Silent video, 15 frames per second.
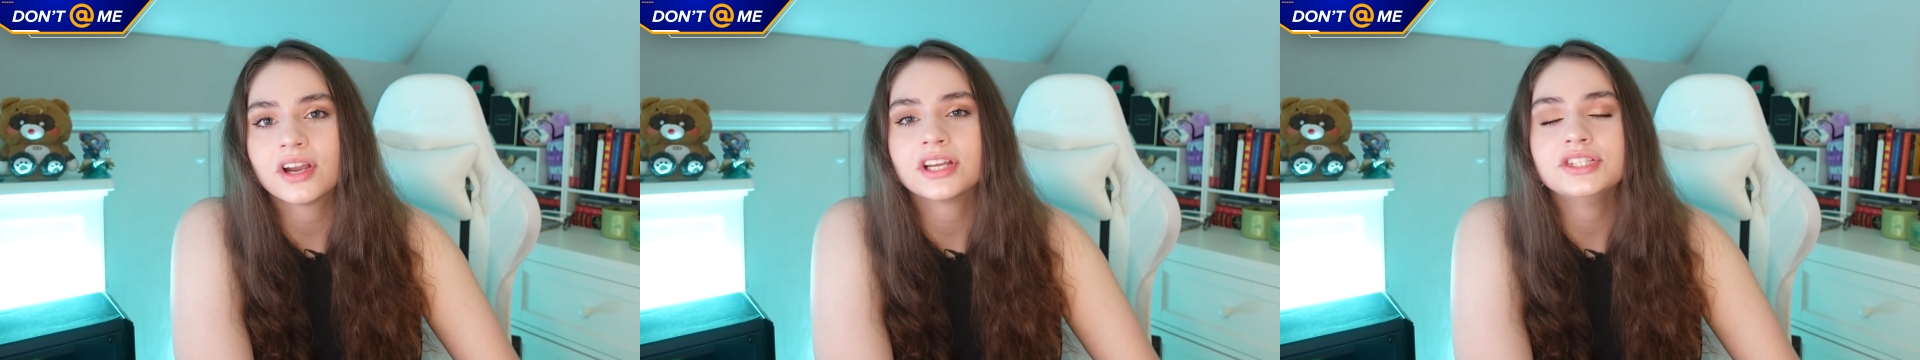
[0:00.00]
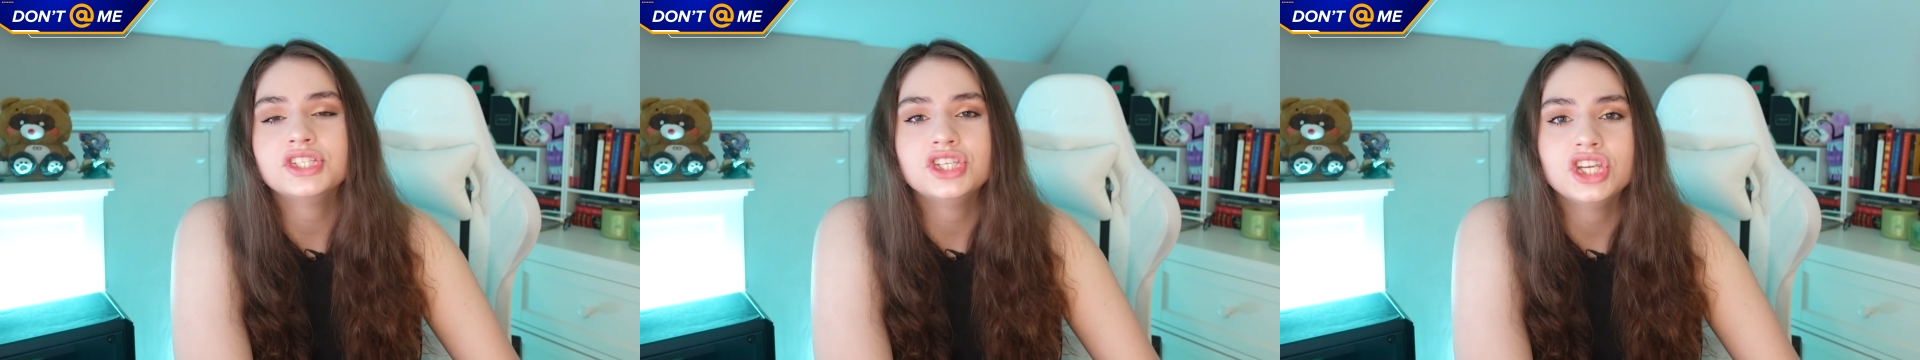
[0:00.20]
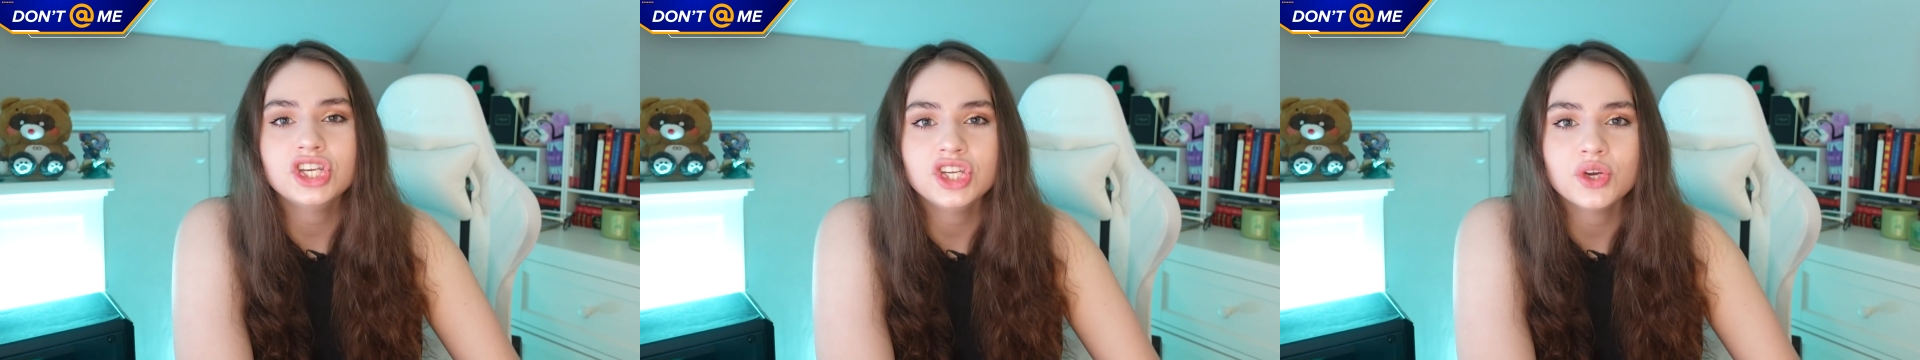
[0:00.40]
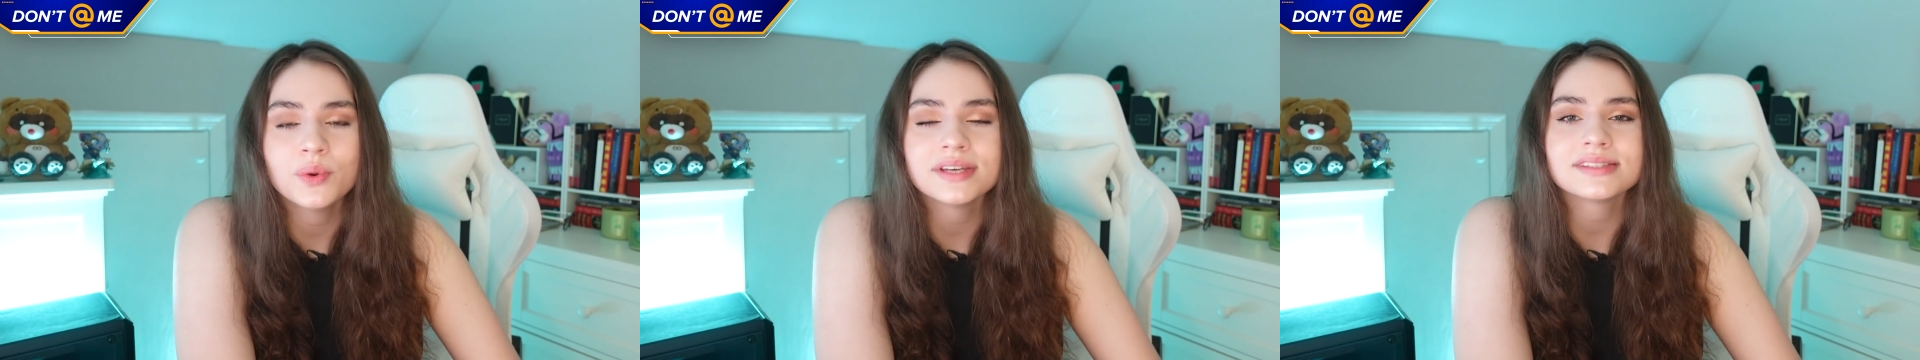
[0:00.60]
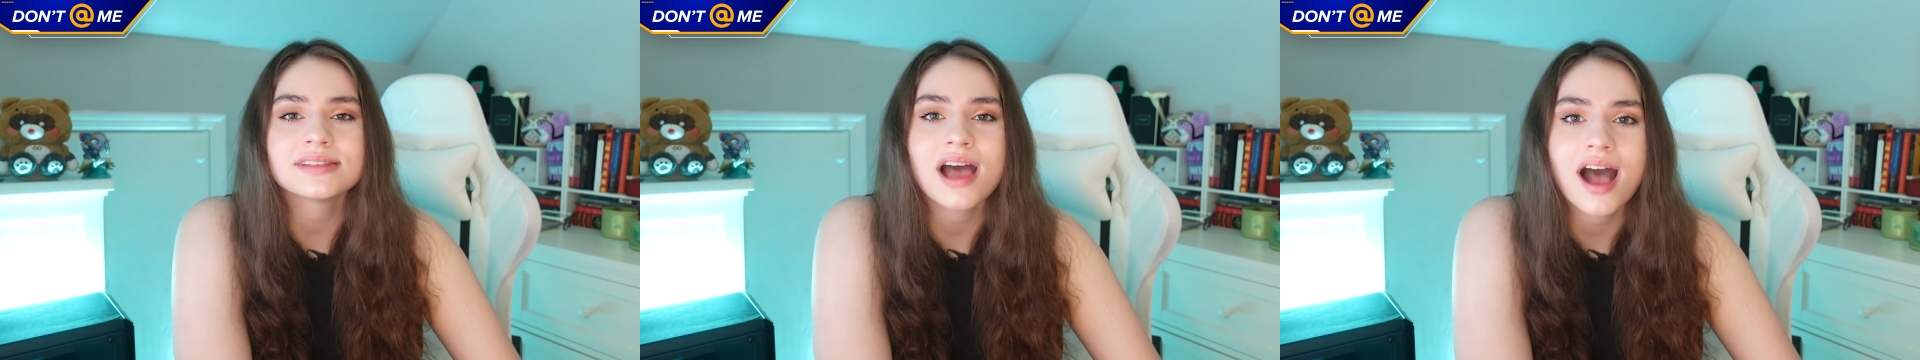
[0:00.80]
are
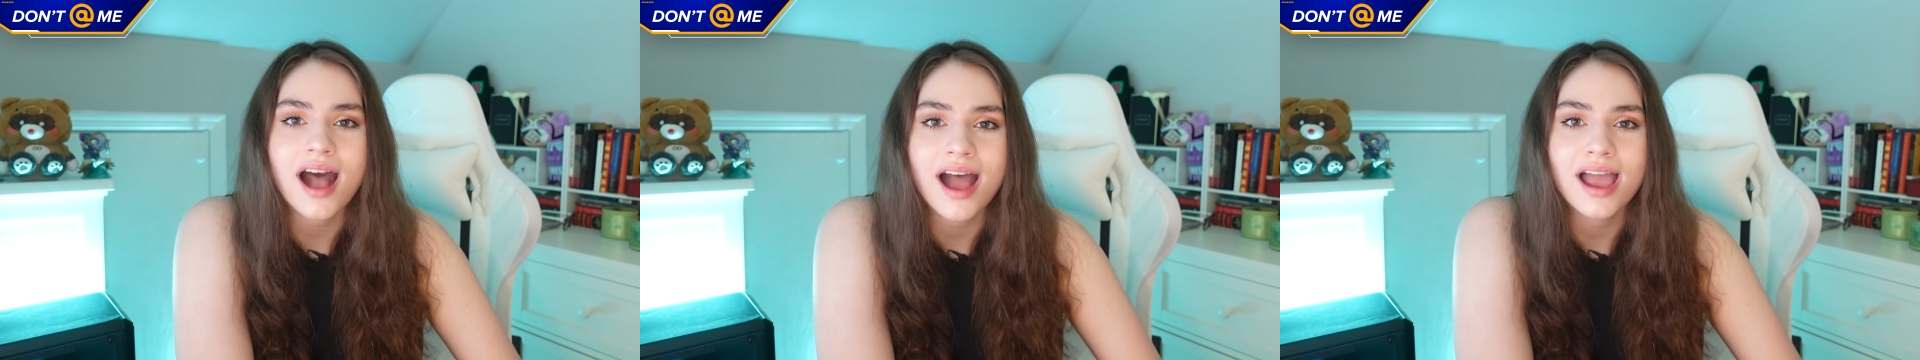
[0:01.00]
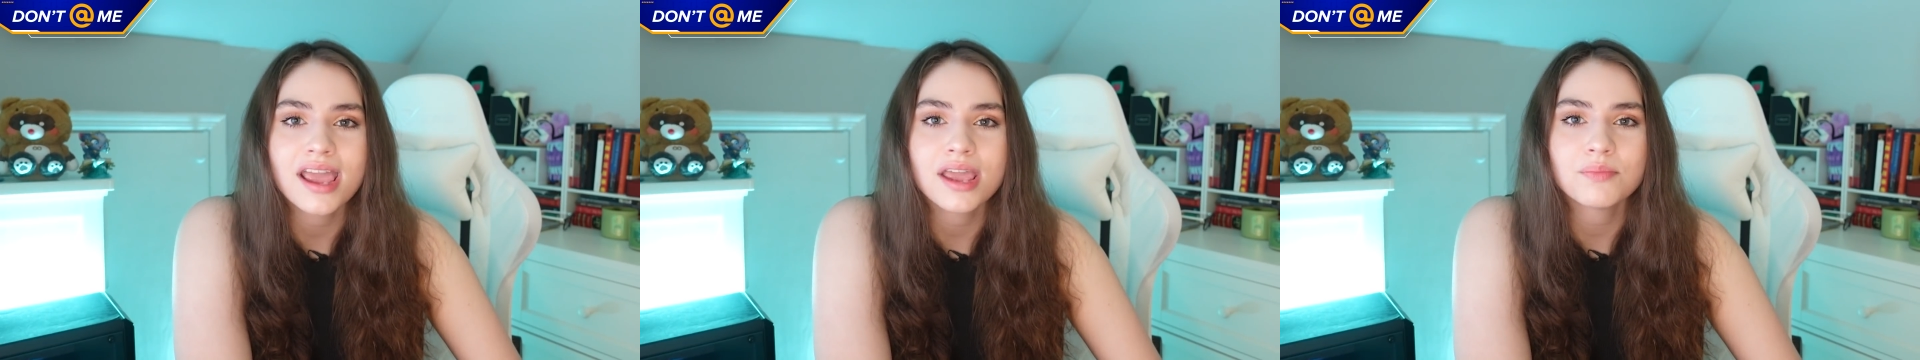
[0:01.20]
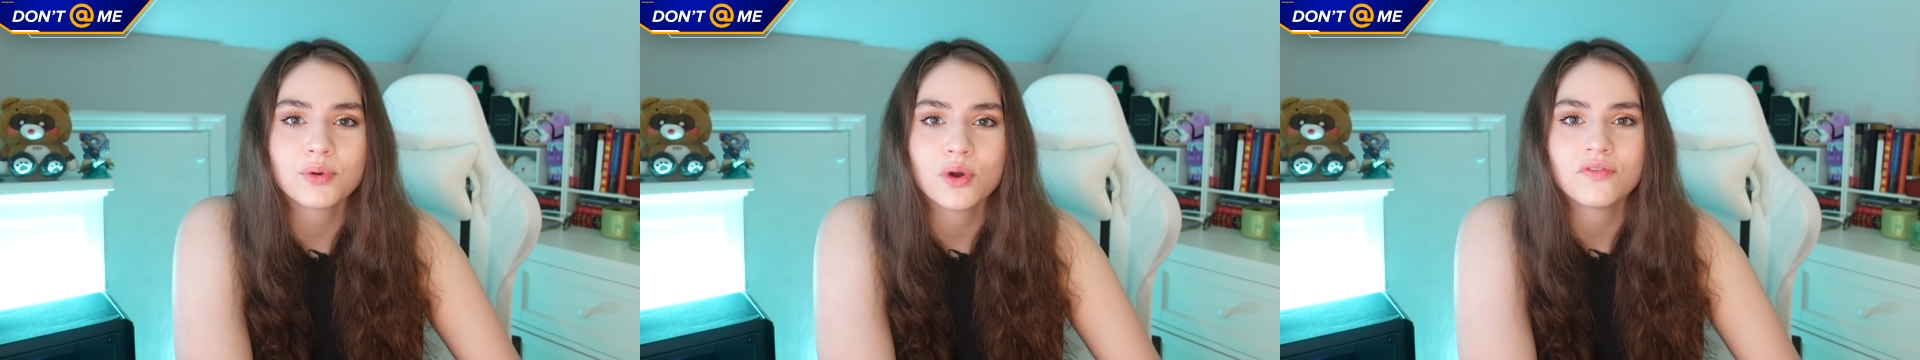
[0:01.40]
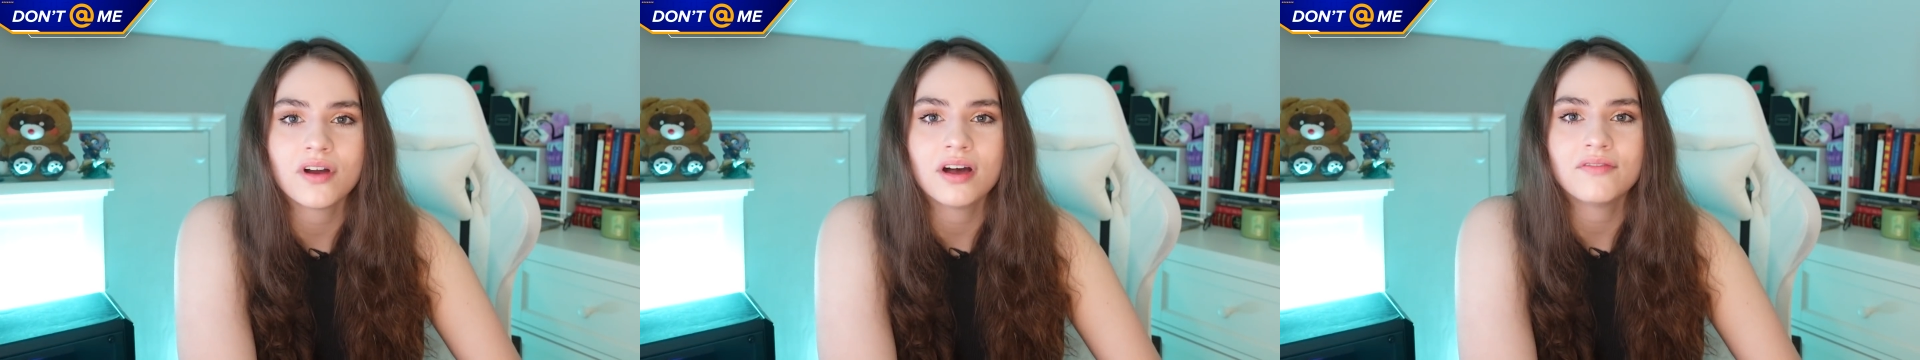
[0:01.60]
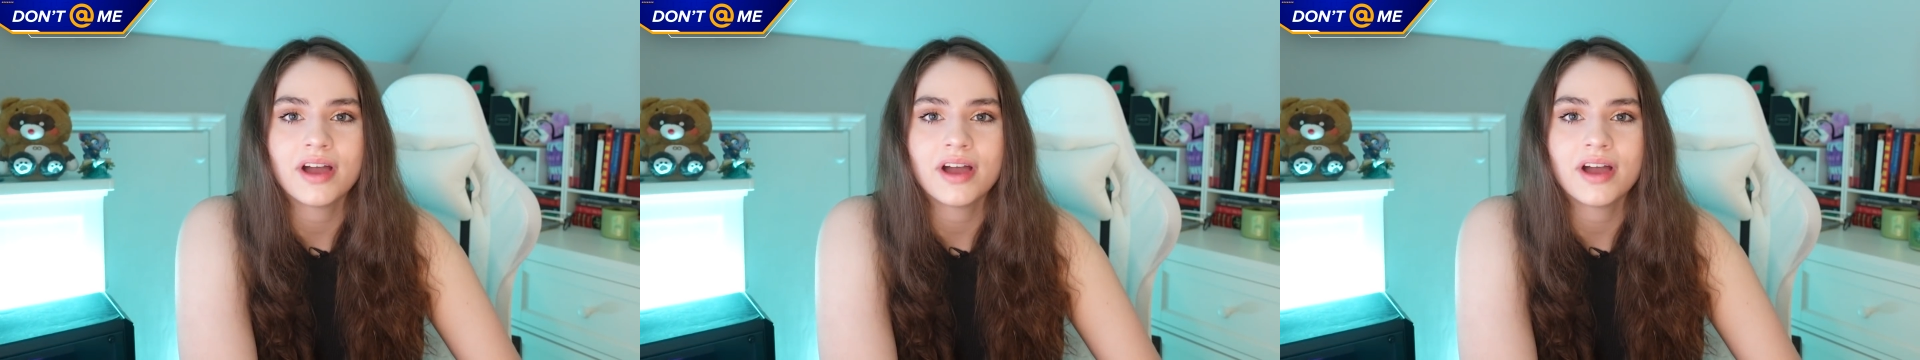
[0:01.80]
continuous high-profile